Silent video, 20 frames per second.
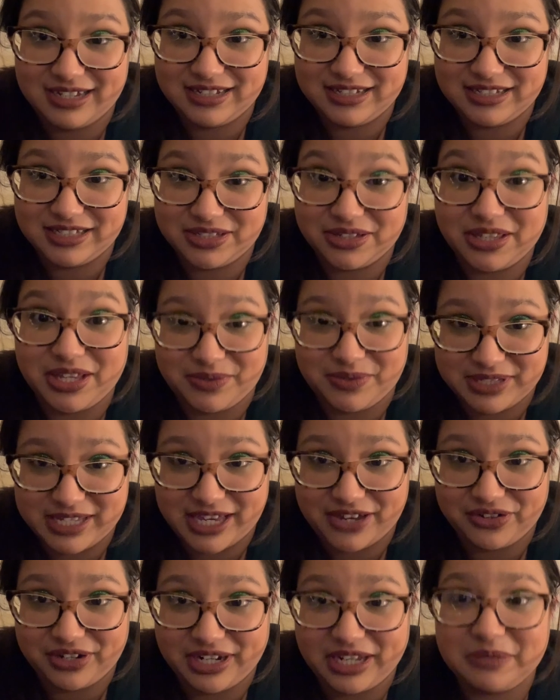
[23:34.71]
So that was
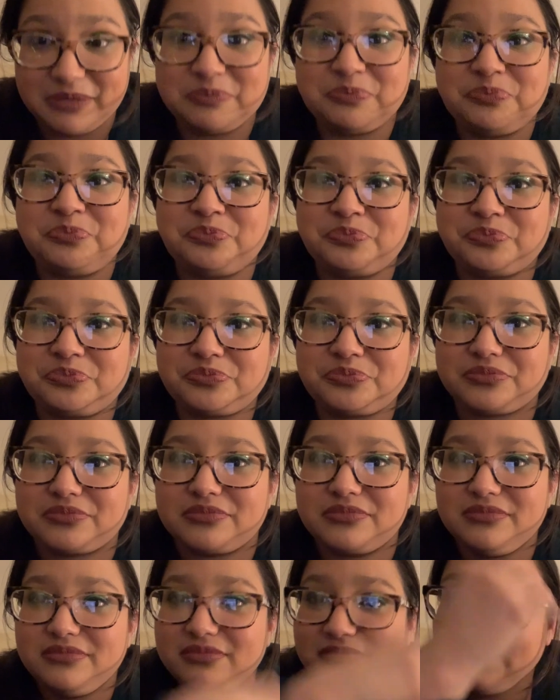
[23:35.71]
Saturday.
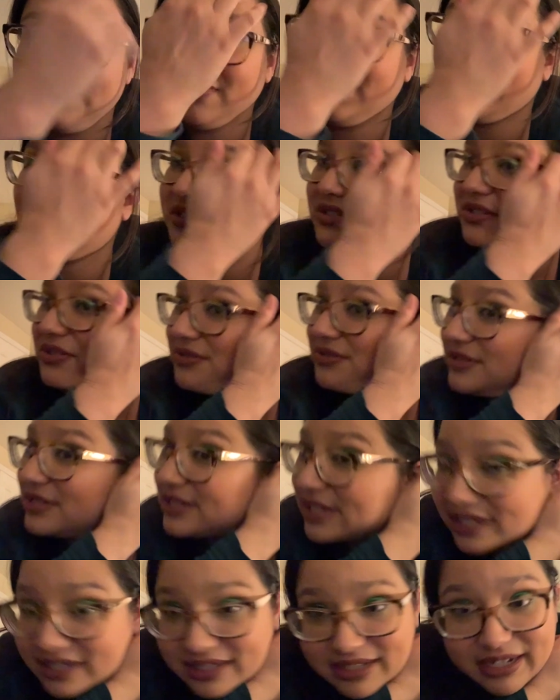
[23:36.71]
So
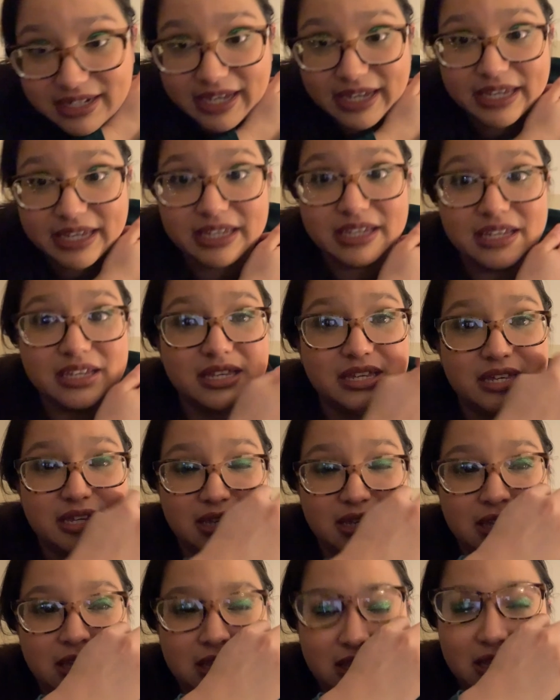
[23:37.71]
Sunday,
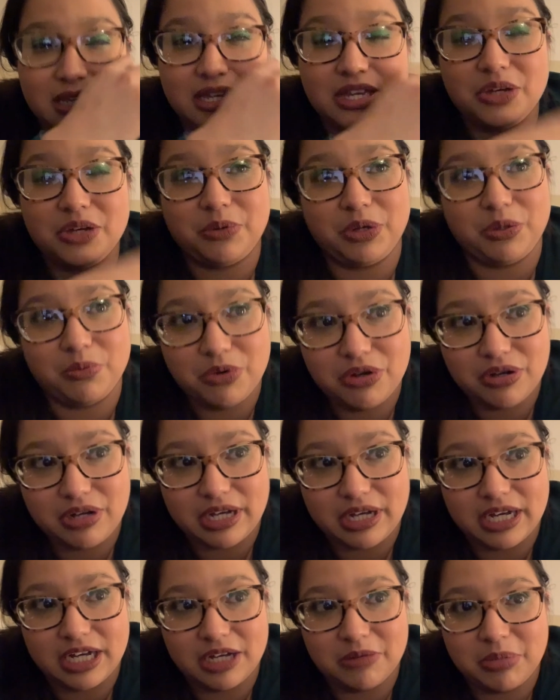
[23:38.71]
we woke
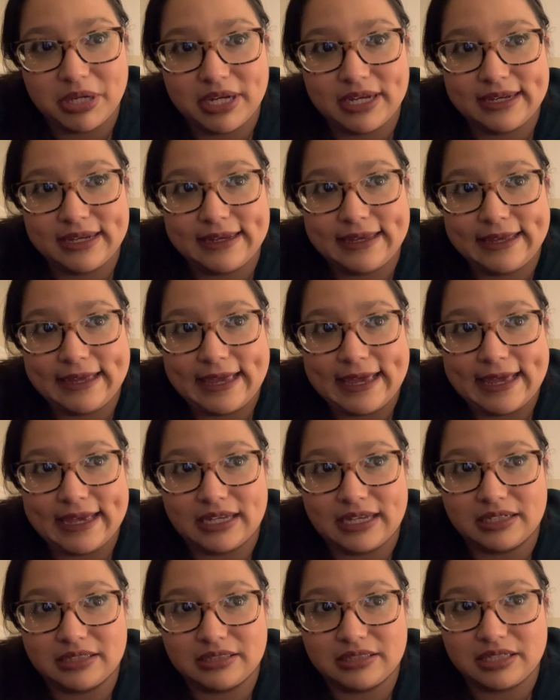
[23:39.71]
up,
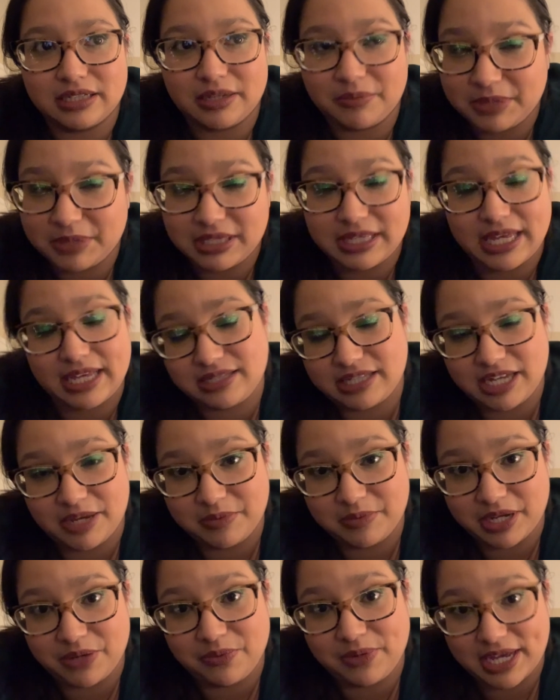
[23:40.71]
and I mean, that same
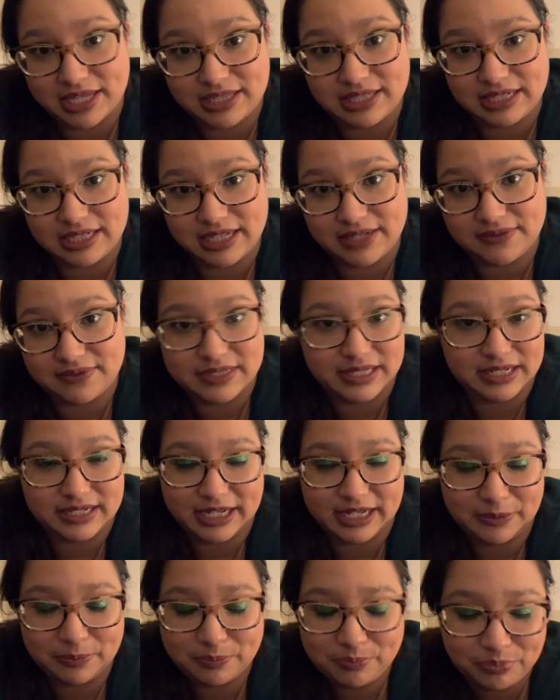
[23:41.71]
day we had to leave Sunday.